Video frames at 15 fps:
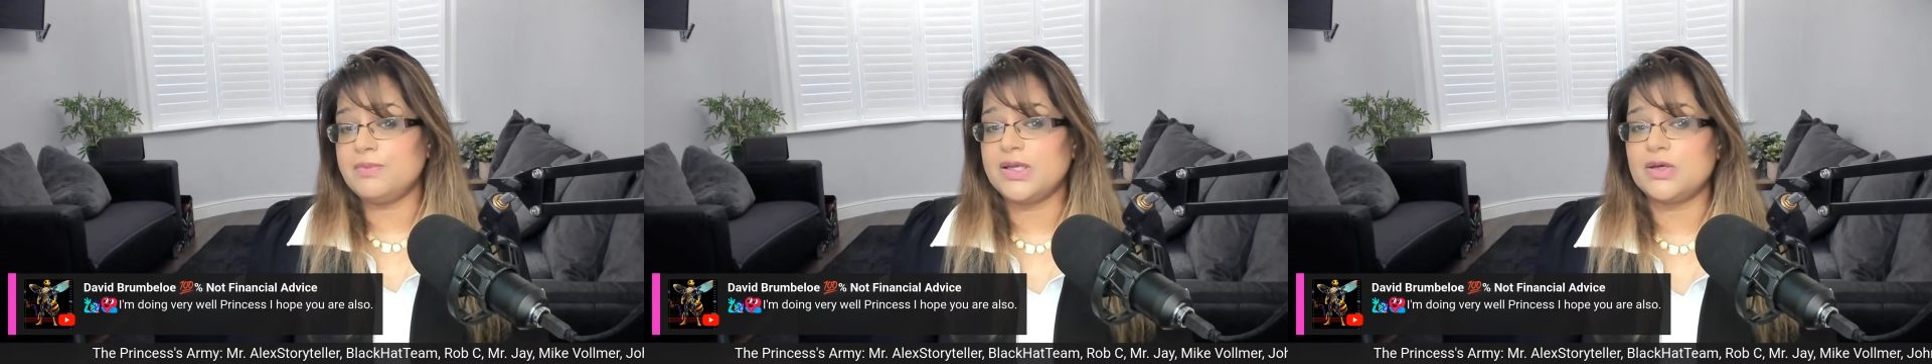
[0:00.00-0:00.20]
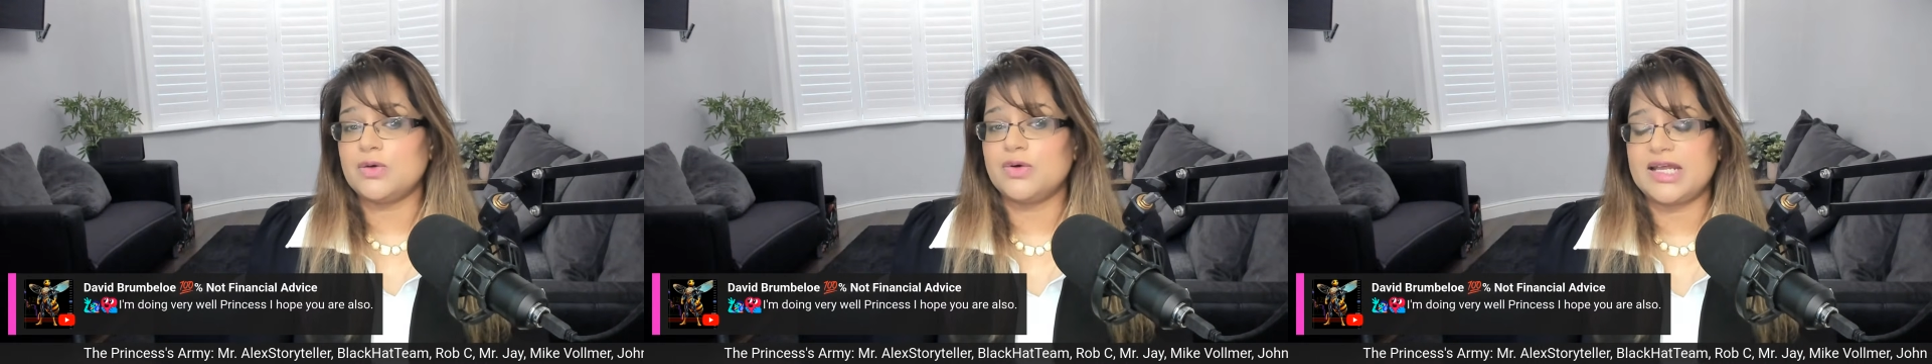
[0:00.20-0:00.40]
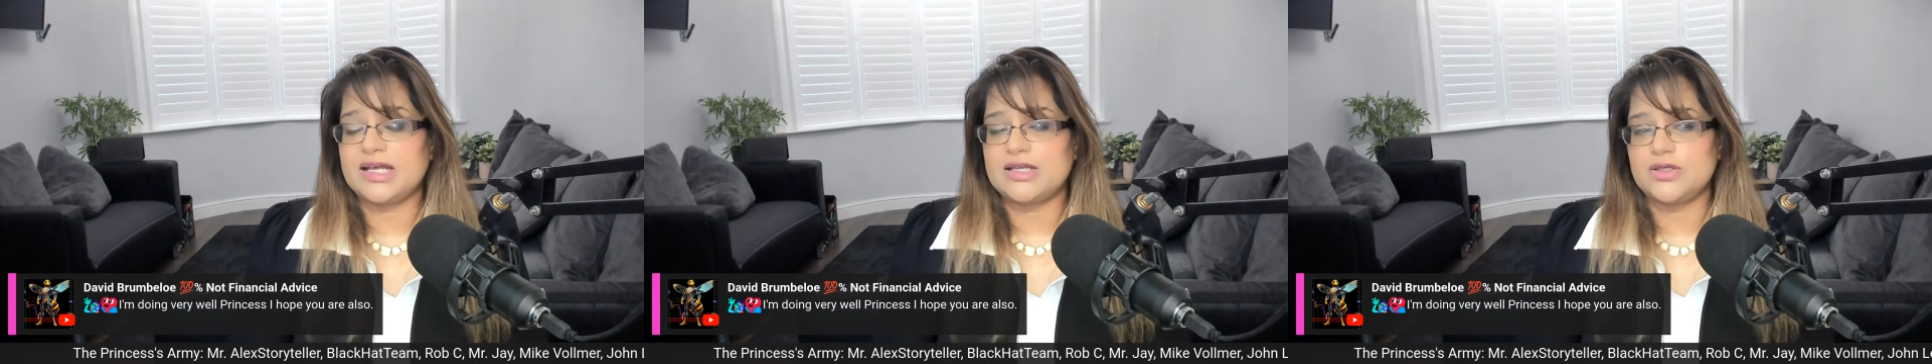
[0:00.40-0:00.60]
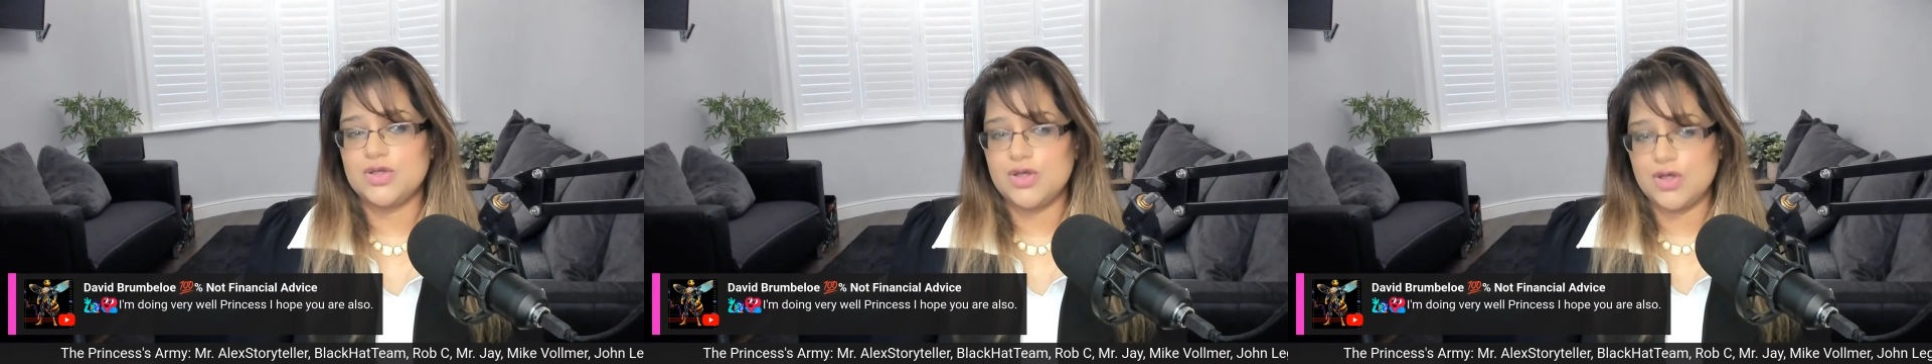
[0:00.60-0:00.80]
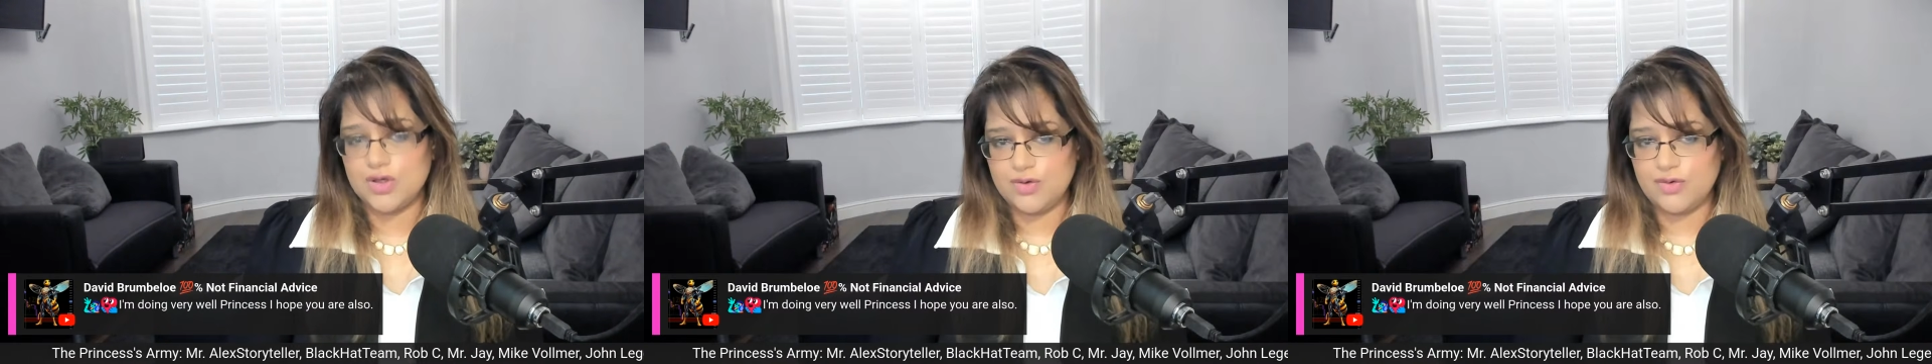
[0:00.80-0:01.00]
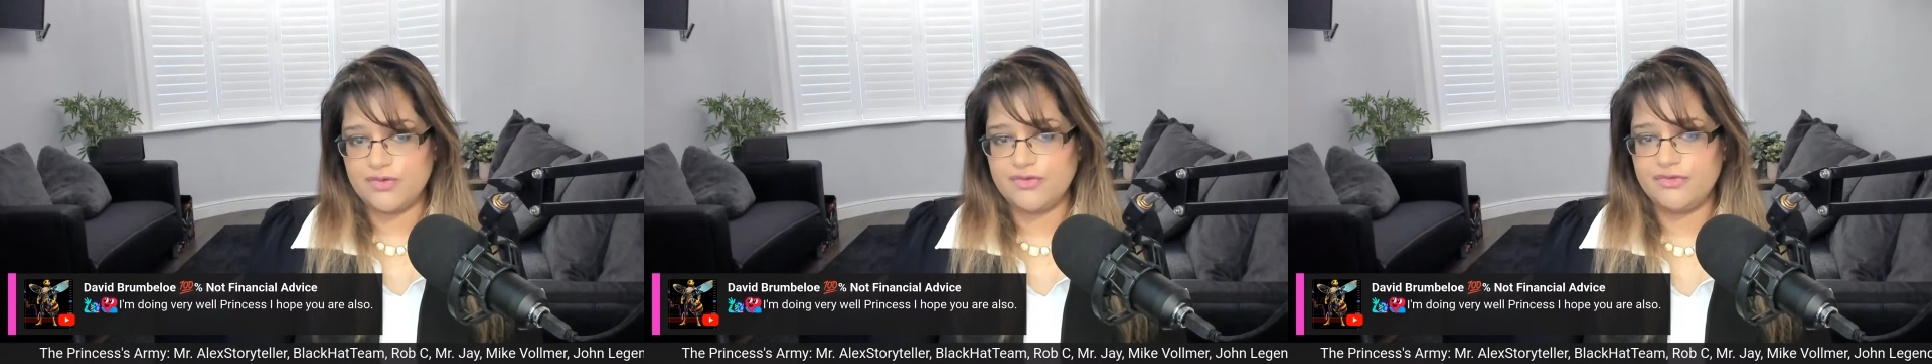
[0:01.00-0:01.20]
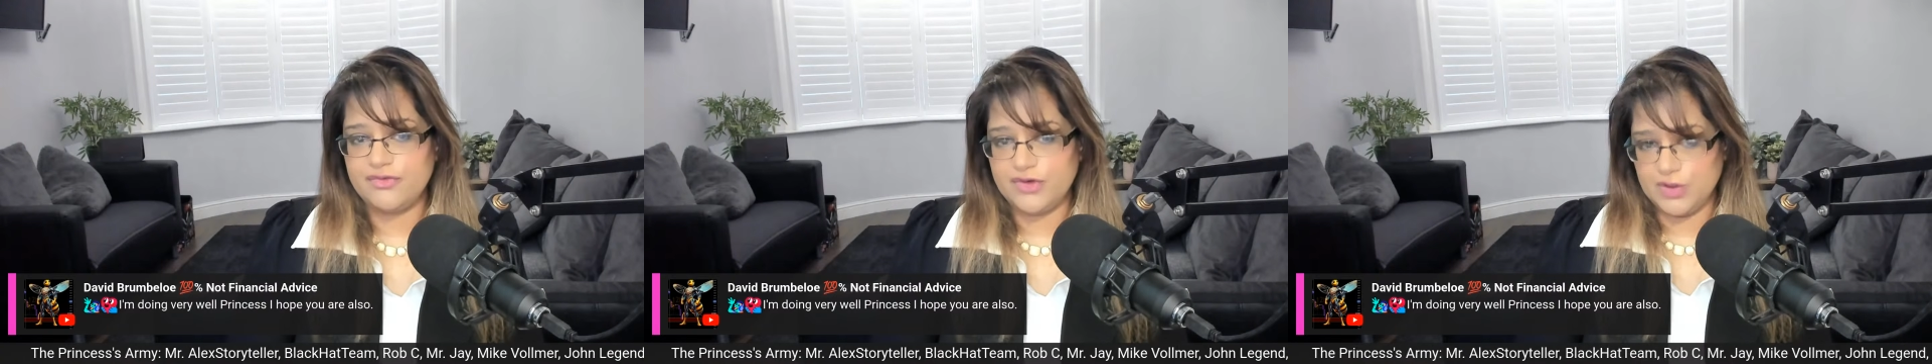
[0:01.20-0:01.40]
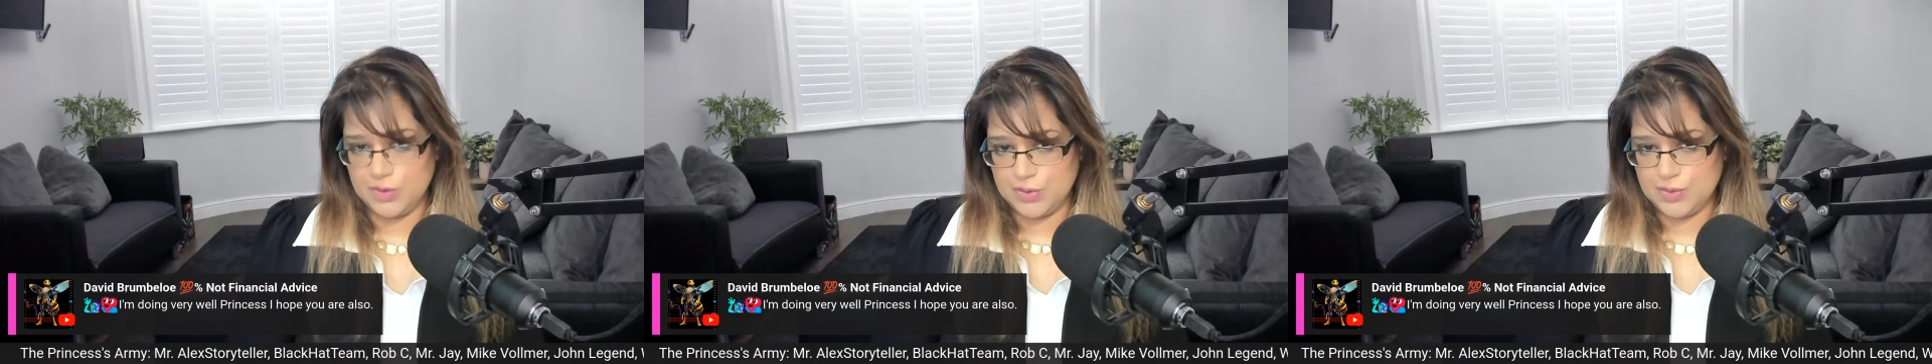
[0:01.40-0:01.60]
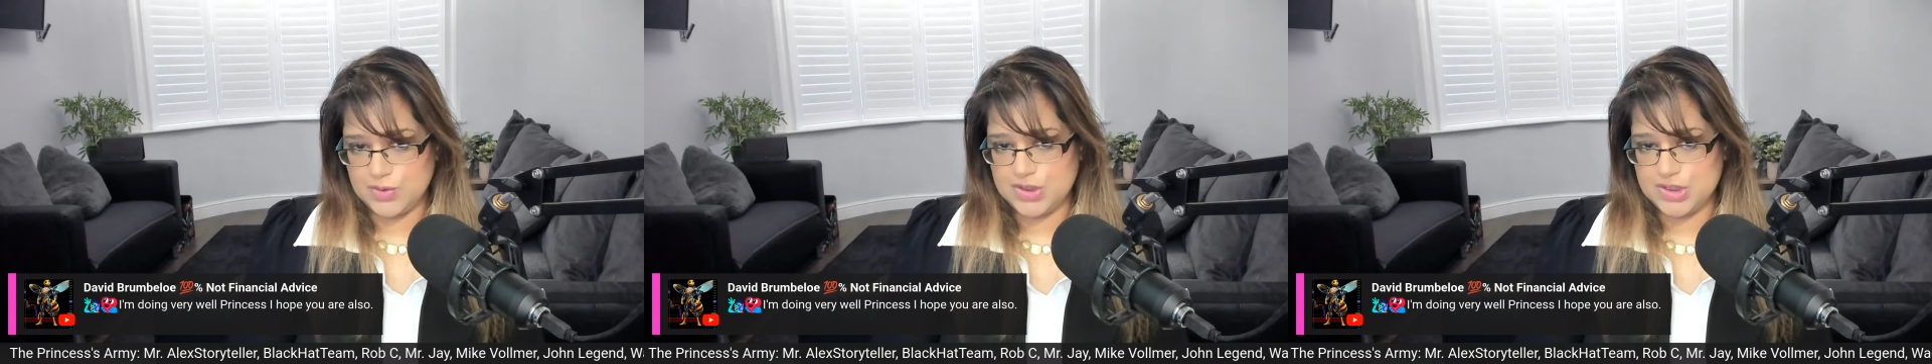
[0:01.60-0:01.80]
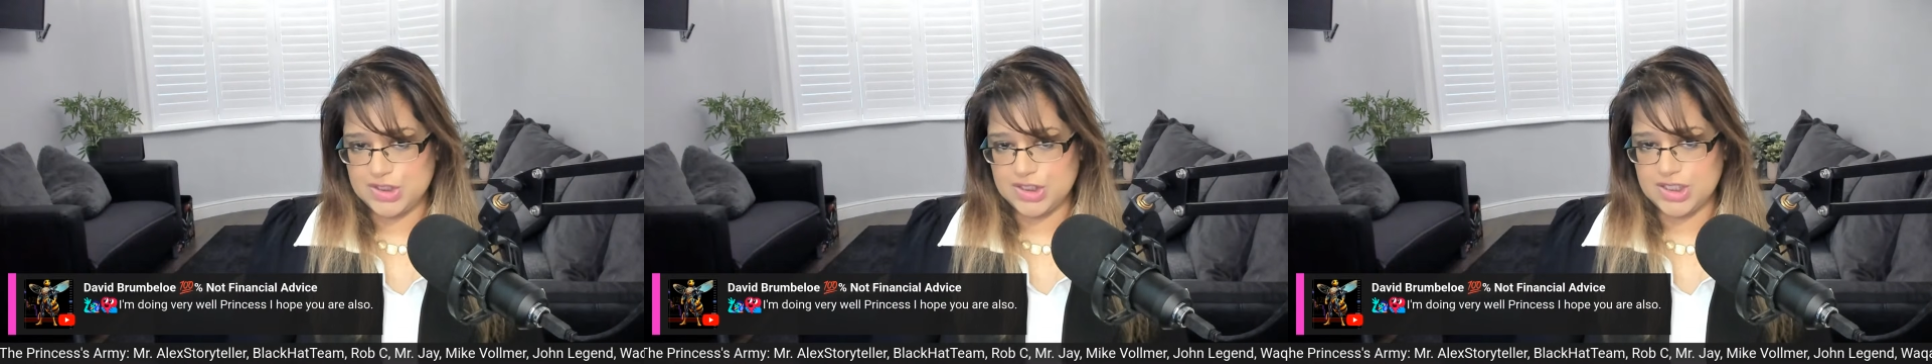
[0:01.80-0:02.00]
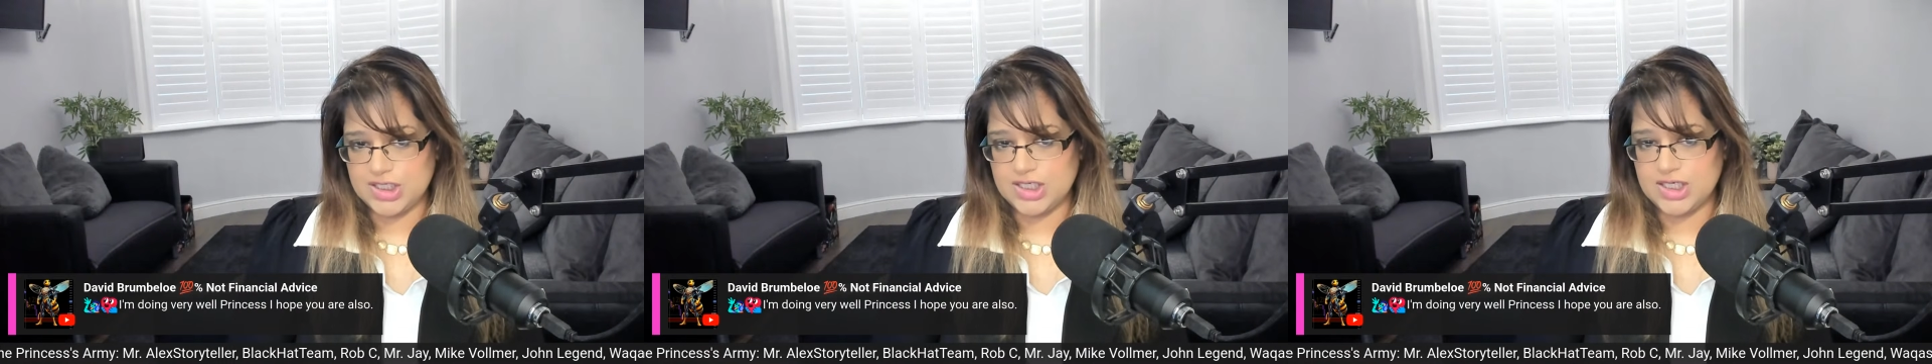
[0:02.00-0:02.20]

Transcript: had no future,